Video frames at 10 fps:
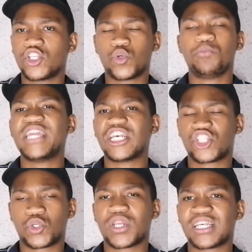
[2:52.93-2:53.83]
To me, it has
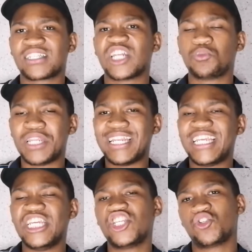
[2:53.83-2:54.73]
taught us that we
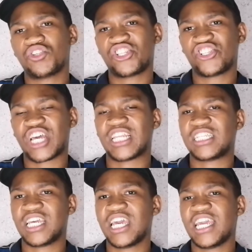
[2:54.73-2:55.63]
need to
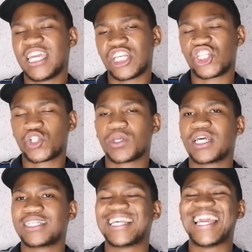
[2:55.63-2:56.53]
start. It has taught
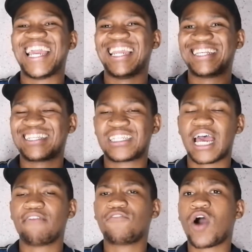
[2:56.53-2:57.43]
us it is
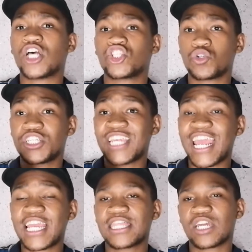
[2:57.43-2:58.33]
time for us to
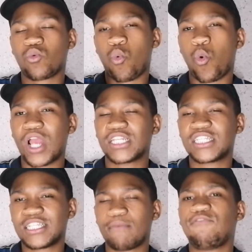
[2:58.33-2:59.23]
take that one
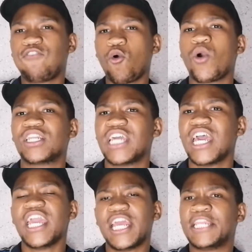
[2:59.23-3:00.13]
step forward
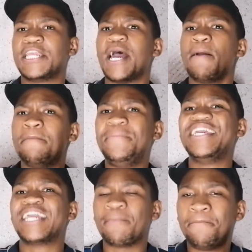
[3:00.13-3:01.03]
in
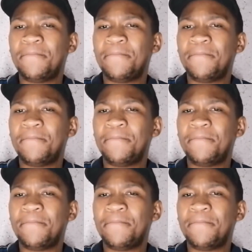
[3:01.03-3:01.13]
being